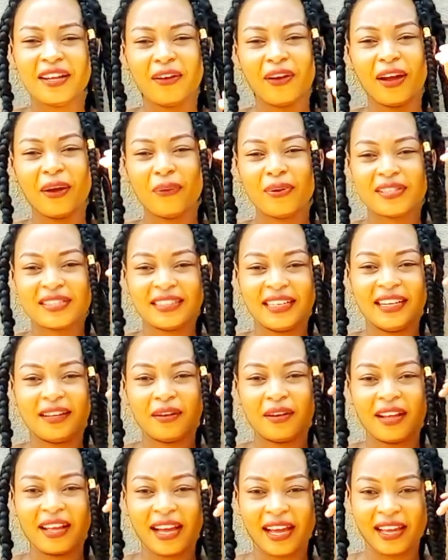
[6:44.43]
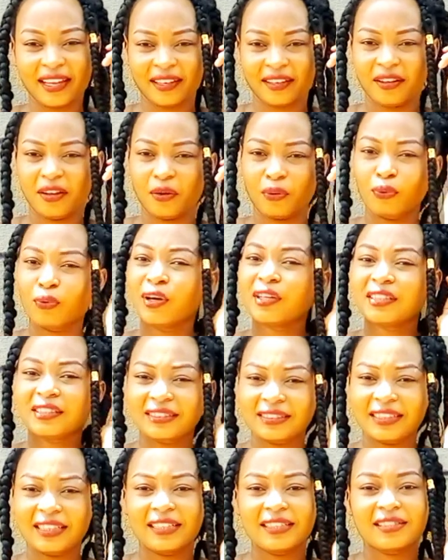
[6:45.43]
I was like, guy, what is
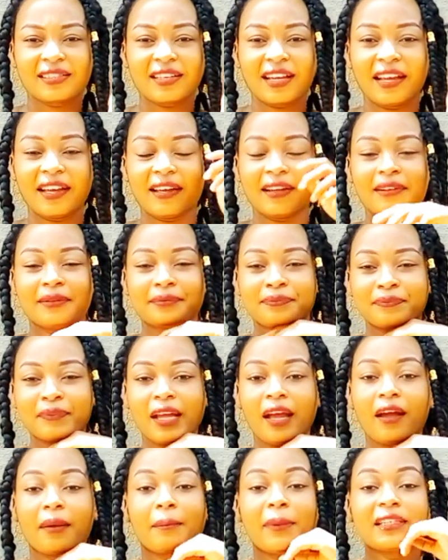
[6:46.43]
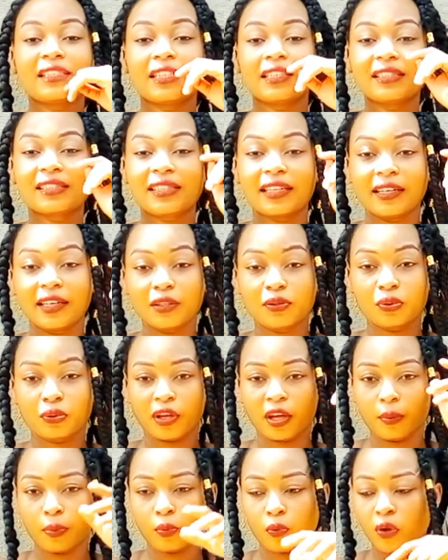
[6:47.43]
this? But I decided to
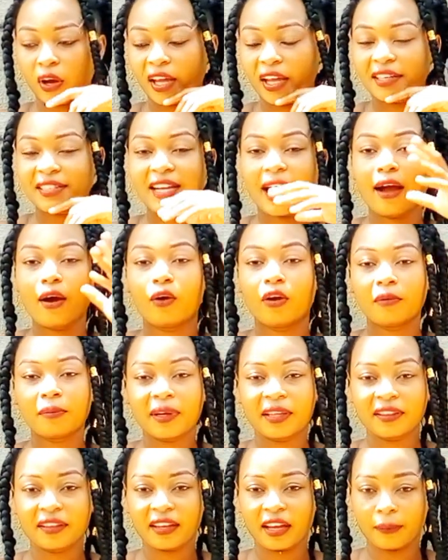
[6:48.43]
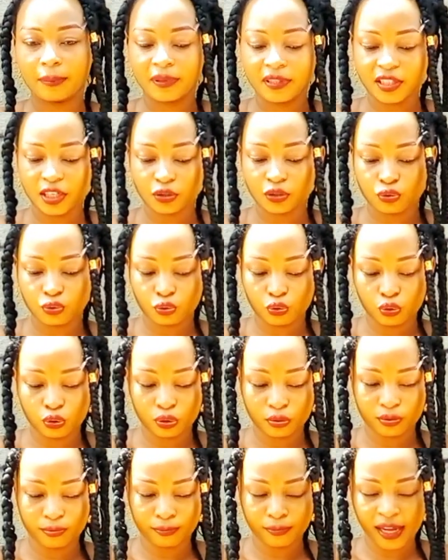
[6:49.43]
keep quiet. A whole month ikapita, 2
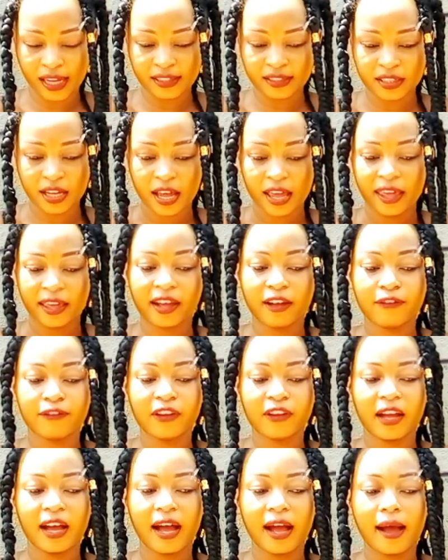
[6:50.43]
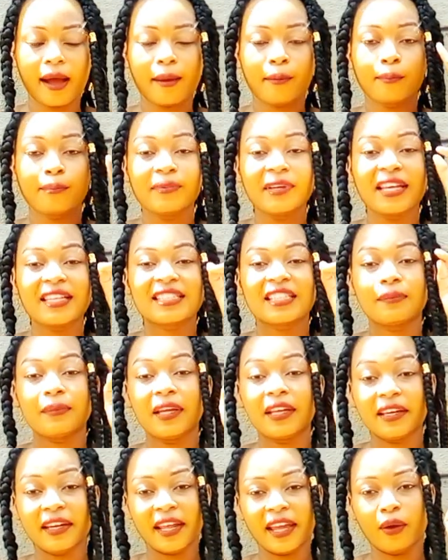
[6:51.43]
months ikafika, miezi
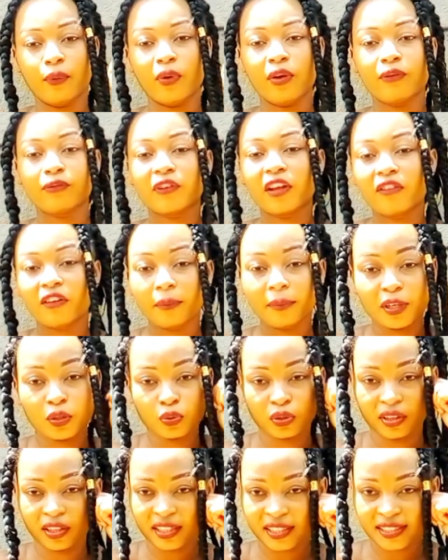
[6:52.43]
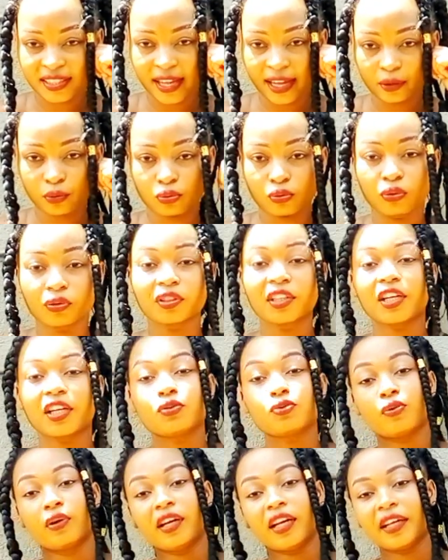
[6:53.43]
minne, we've never met with this guy, tunaongea
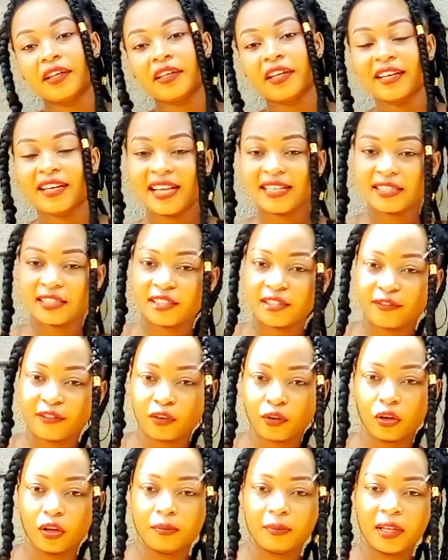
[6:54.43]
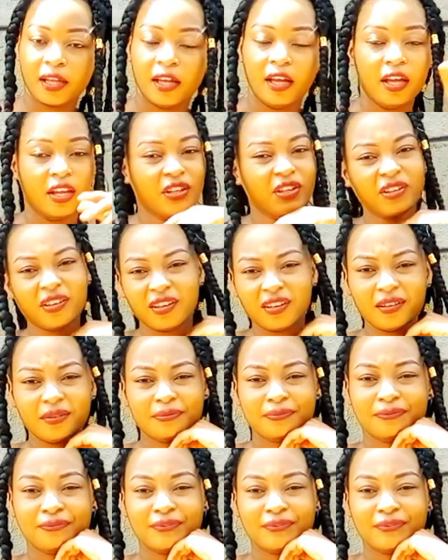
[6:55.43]
tu online, he doesn't even call me, you know.